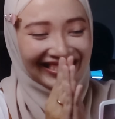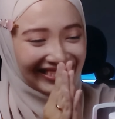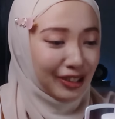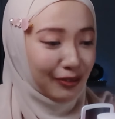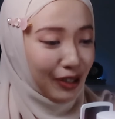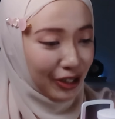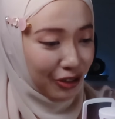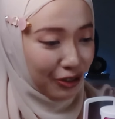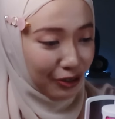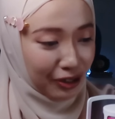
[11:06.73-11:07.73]
Fern,
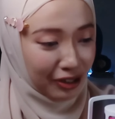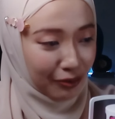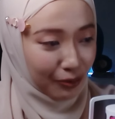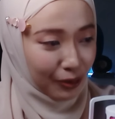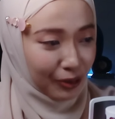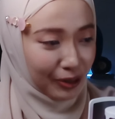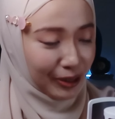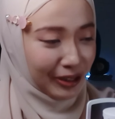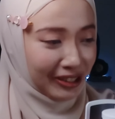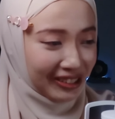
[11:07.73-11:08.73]
watch your
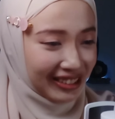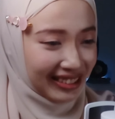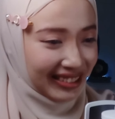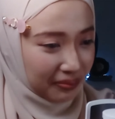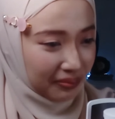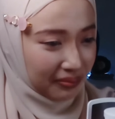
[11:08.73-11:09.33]
words.